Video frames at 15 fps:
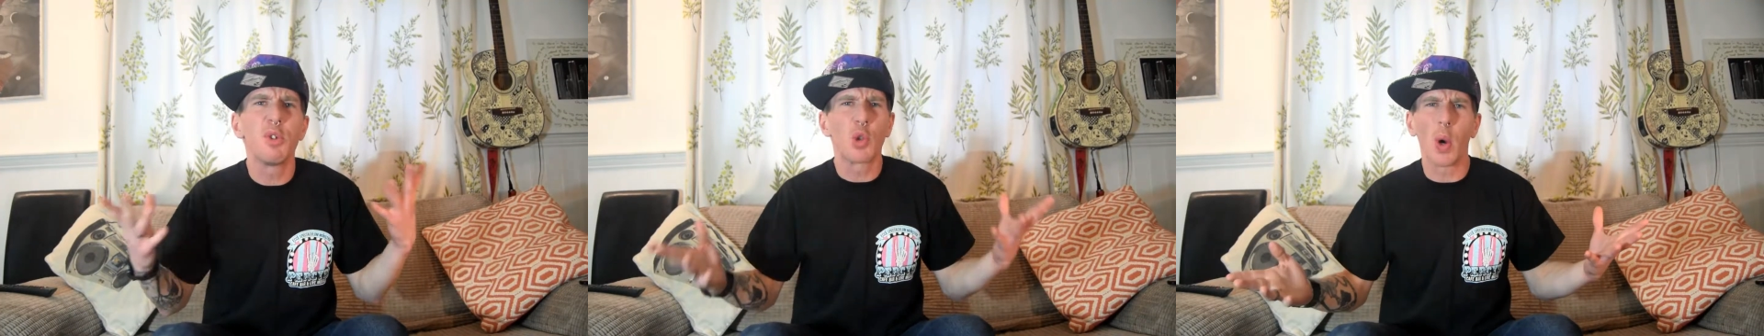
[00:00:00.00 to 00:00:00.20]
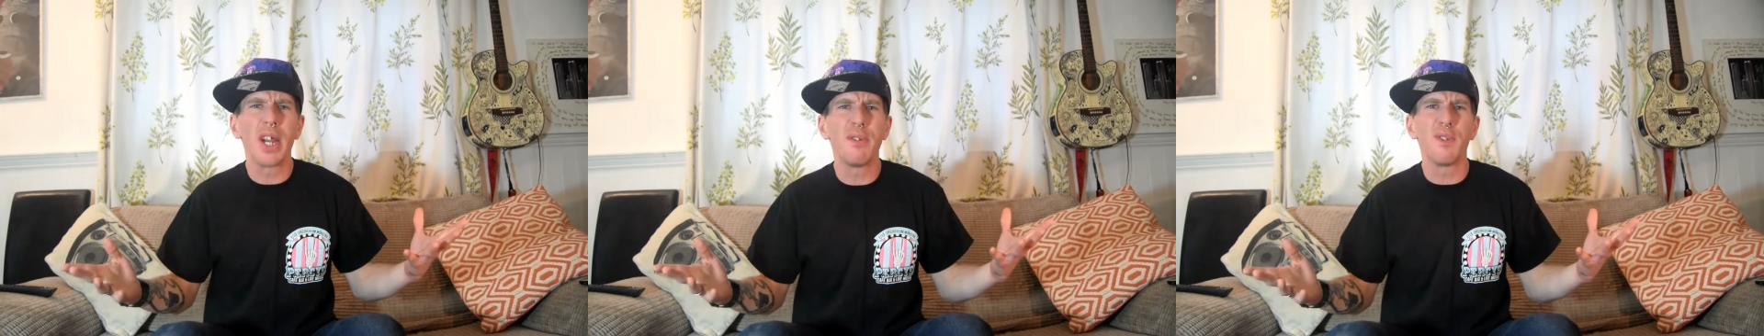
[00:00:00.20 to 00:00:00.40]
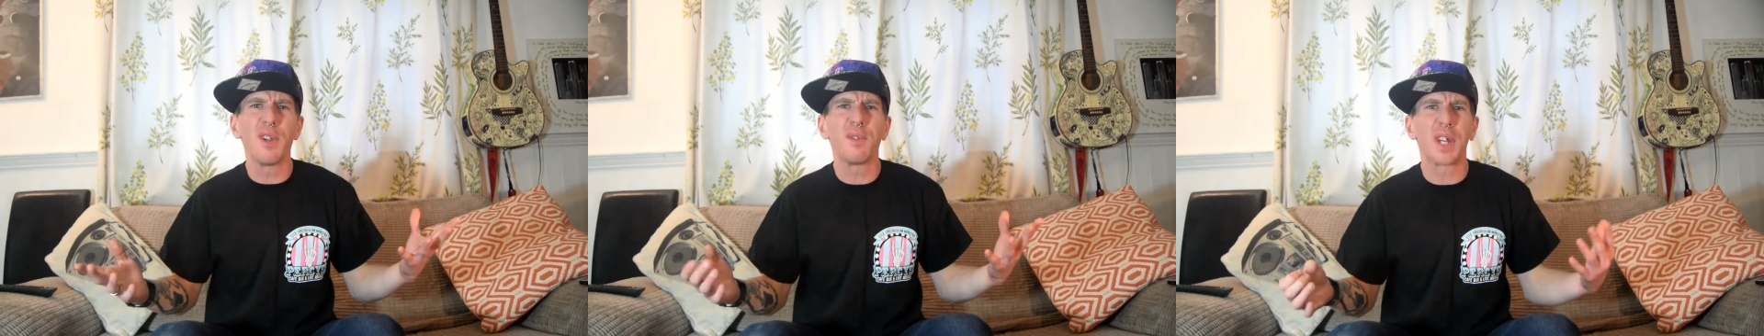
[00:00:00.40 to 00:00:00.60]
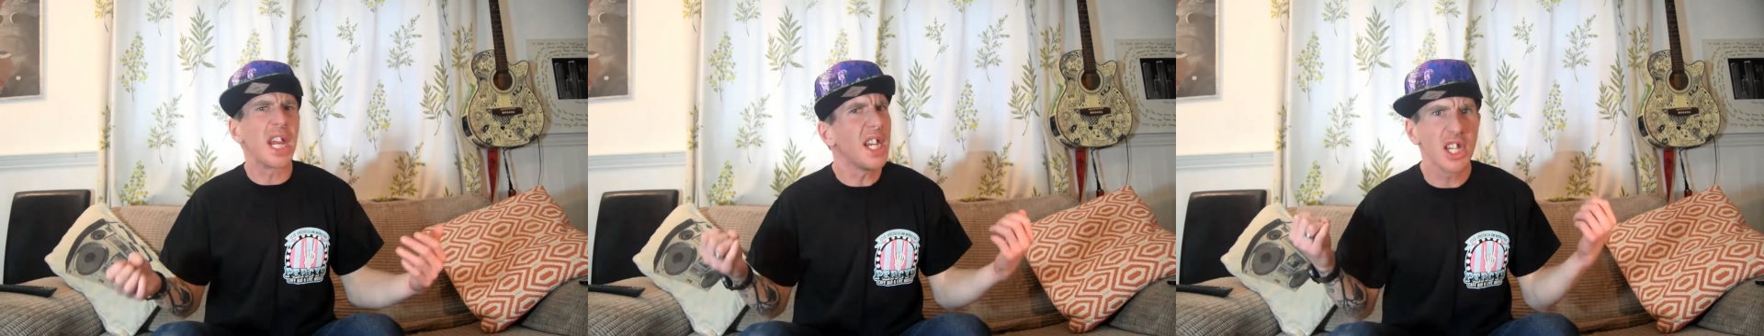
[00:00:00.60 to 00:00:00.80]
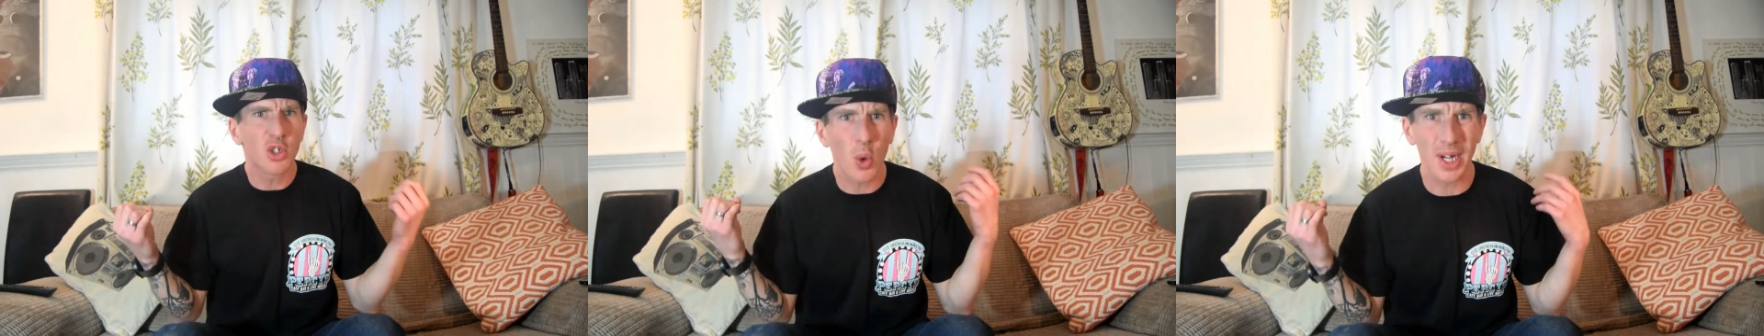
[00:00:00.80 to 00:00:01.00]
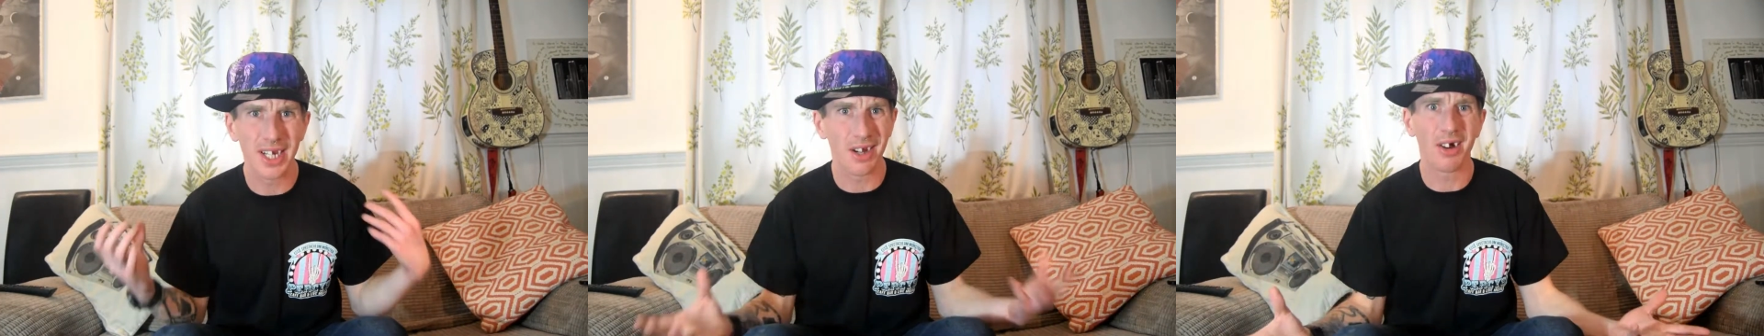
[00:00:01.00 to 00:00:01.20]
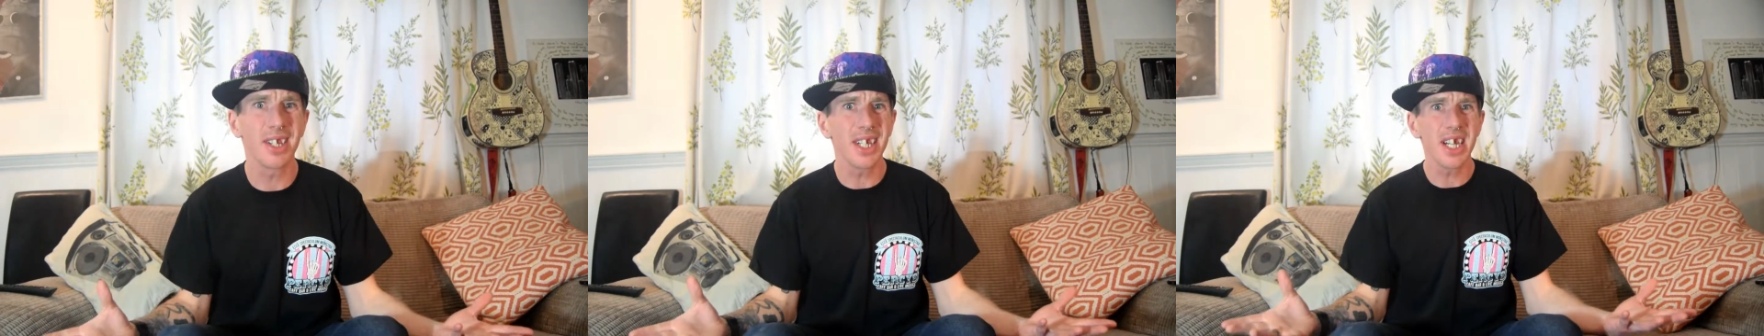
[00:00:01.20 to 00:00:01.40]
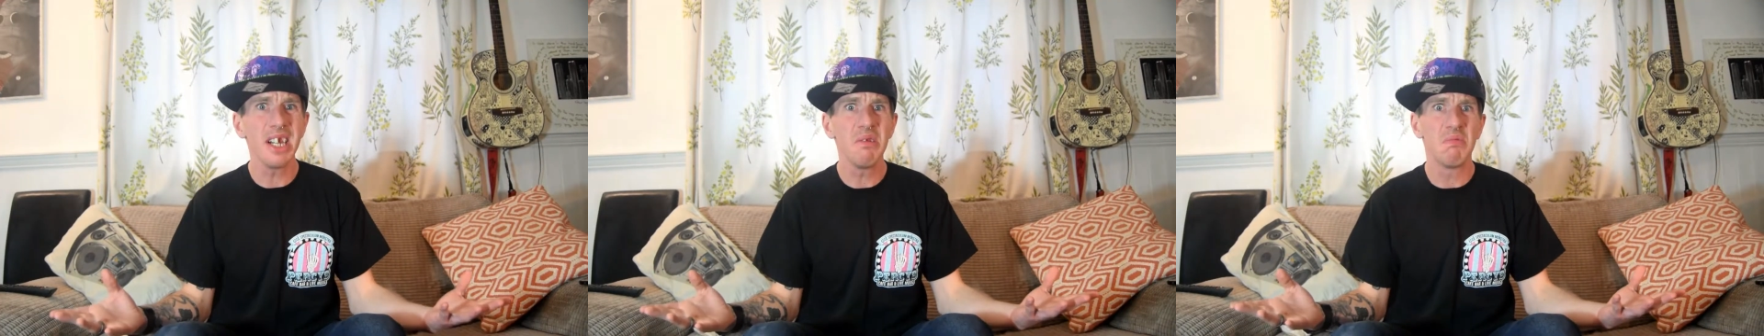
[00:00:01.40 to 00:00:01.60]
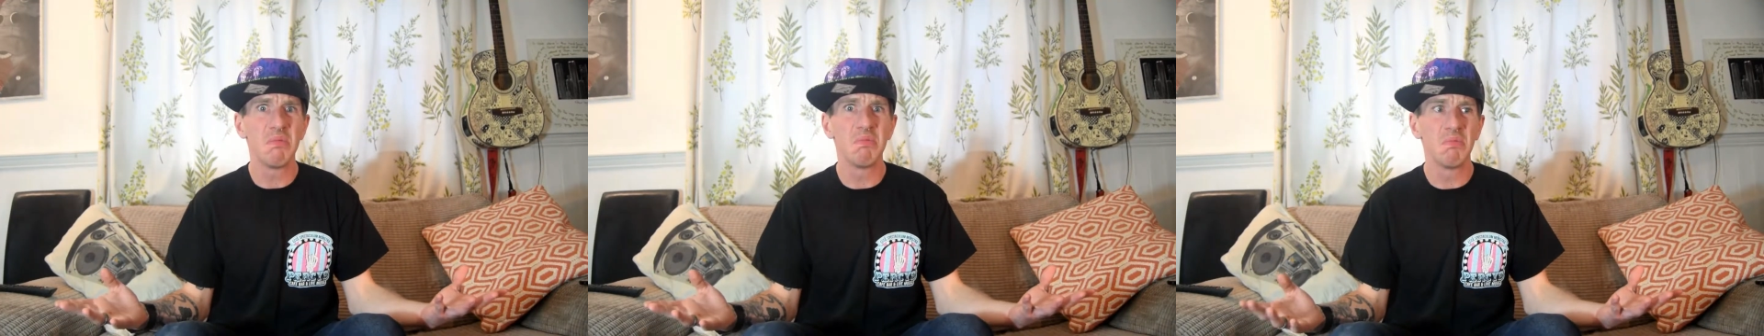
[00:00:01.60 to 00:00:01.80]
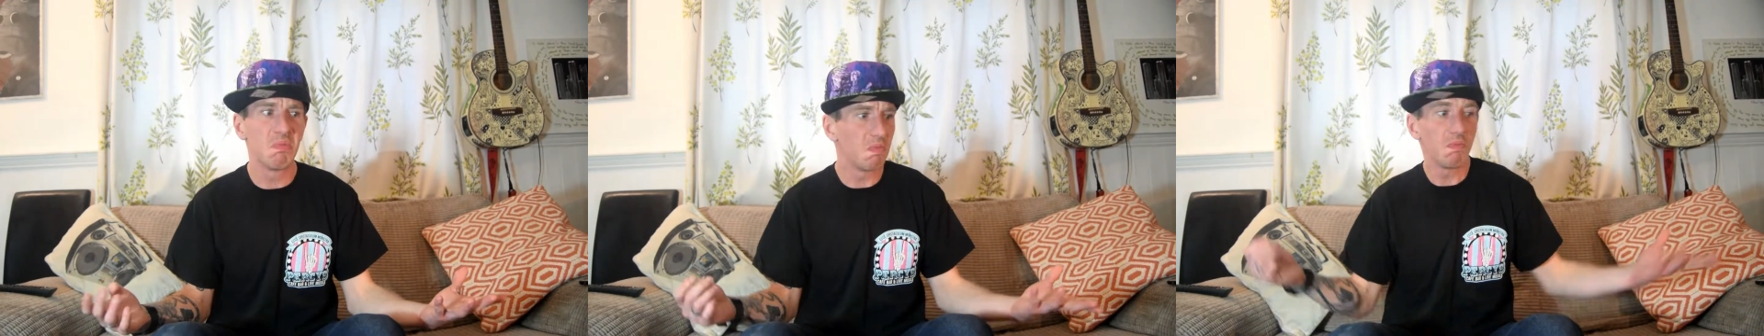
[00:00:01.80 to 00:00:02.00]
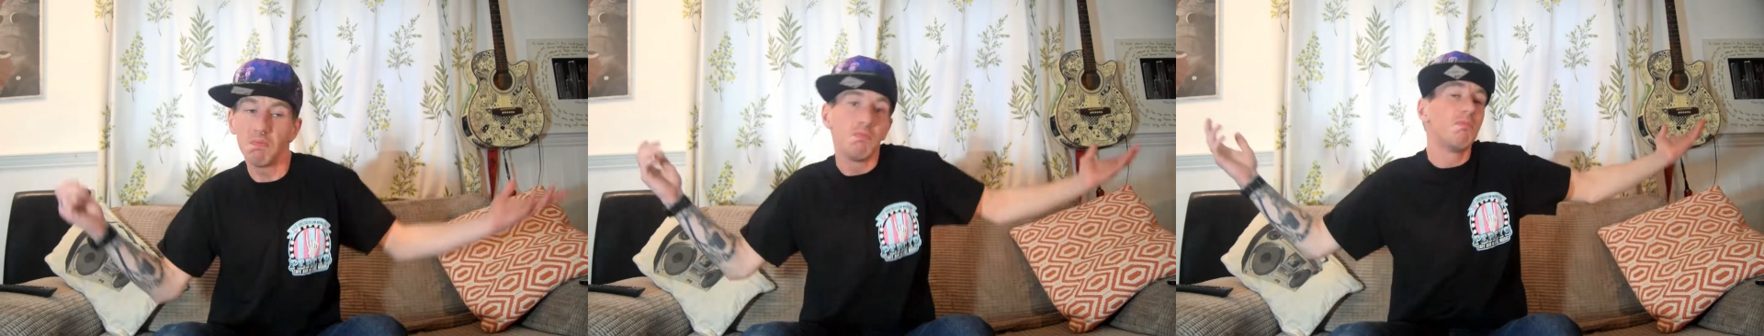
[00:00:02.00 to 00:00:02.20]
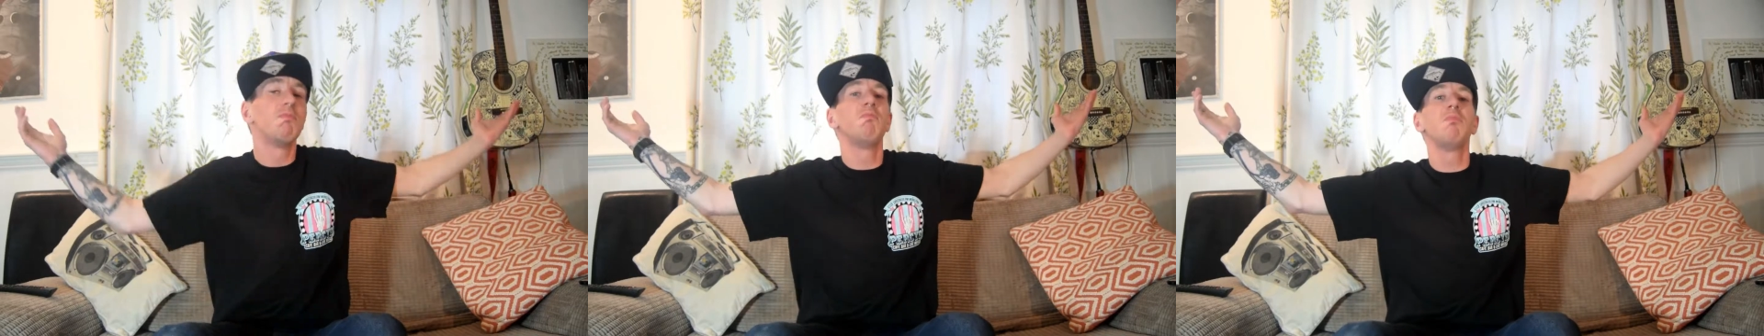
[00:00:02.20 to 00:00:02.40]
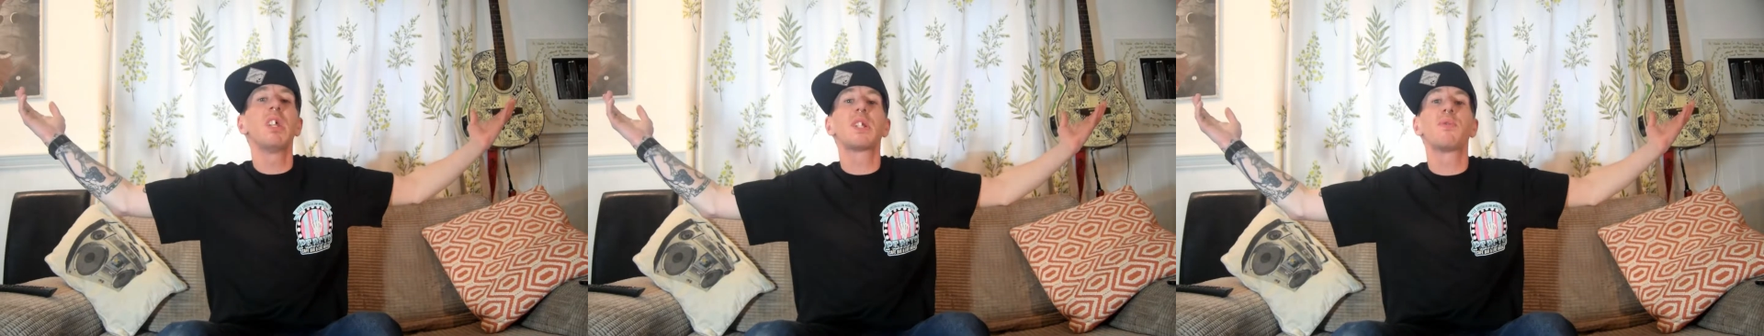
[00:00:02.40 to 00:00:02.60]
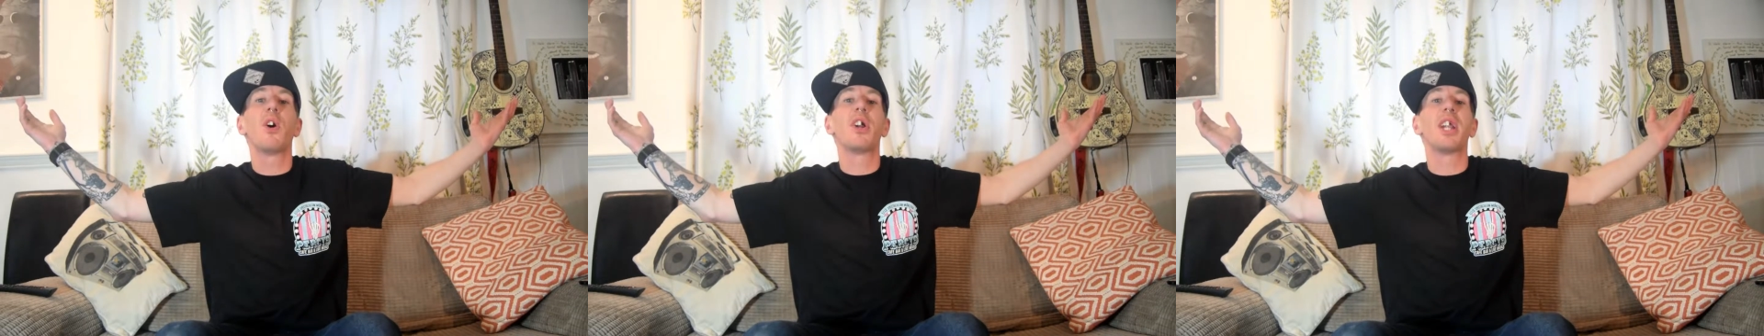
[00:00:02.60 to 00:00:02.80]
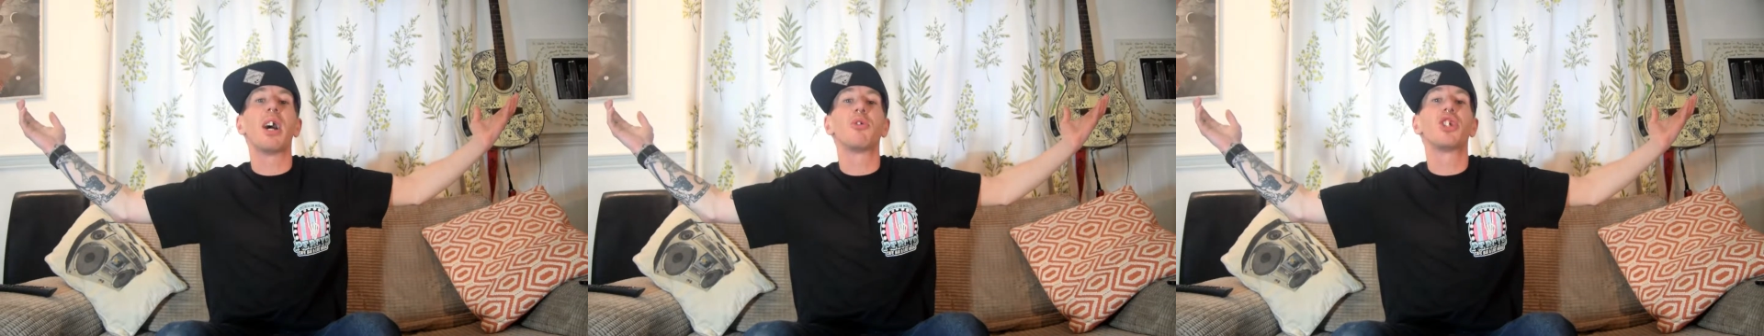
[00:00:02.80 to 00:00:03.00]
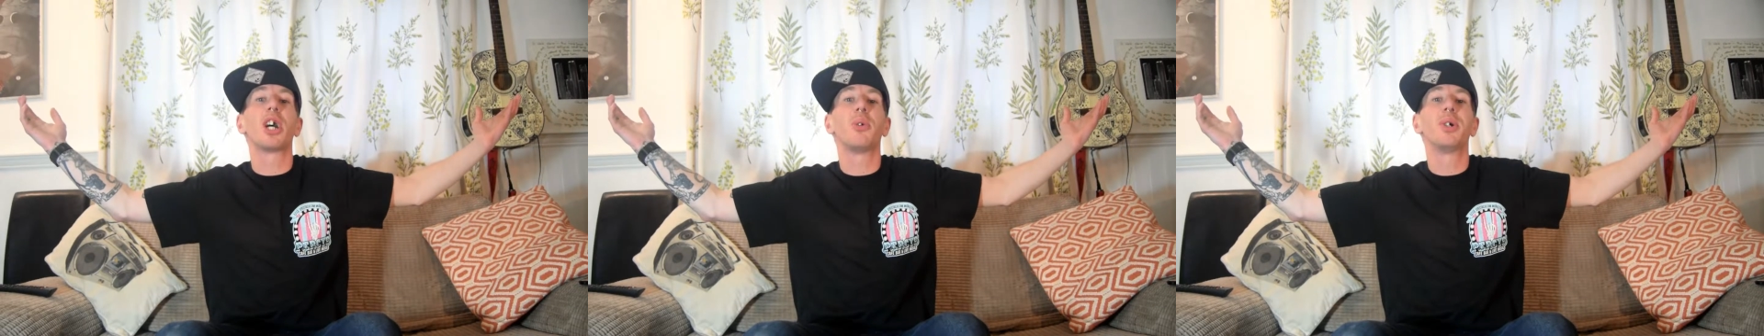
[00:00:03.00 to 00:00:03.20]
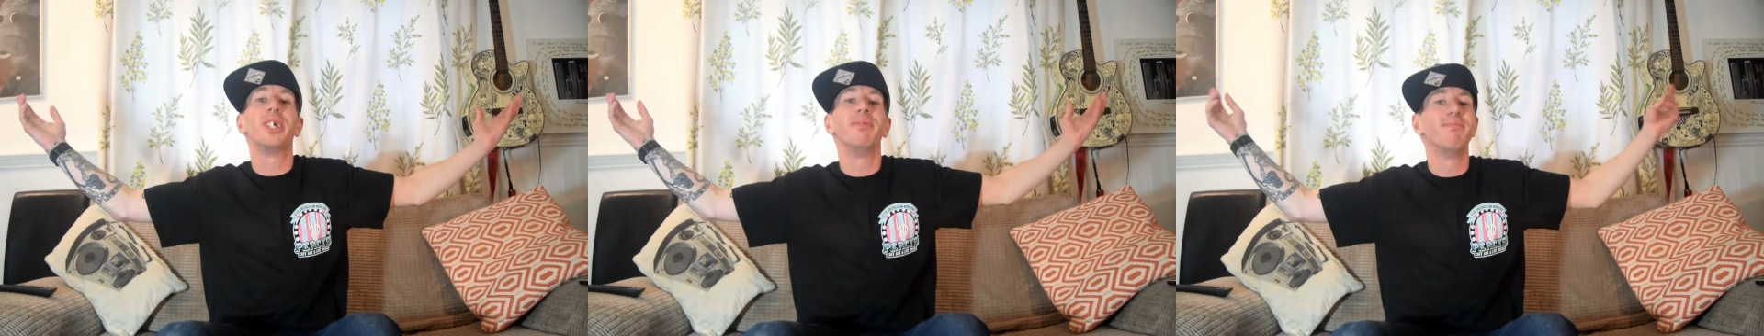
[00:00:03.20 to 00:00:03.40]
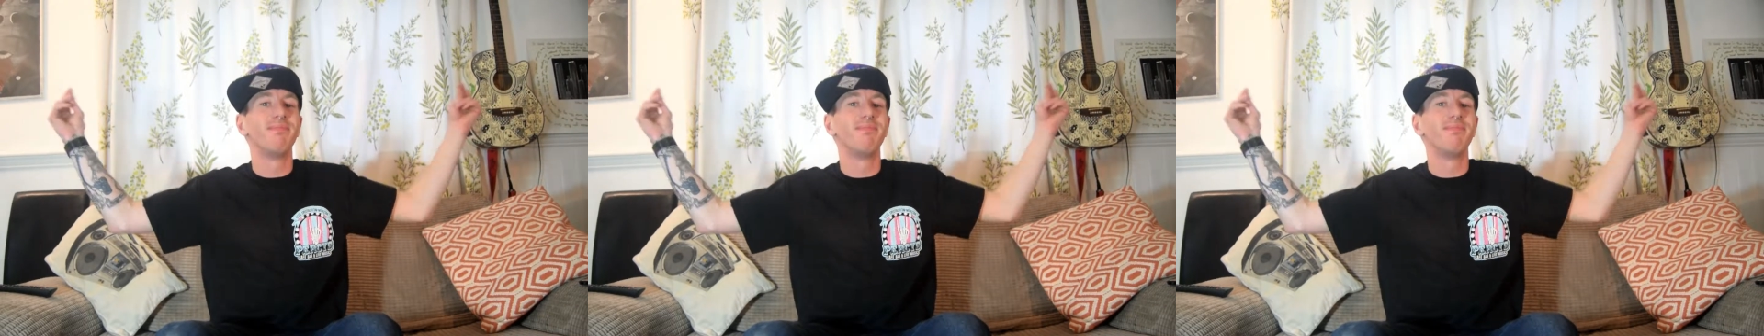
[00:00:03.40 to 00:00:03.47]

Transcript: 2015 and 2019? Let's find out, shall we?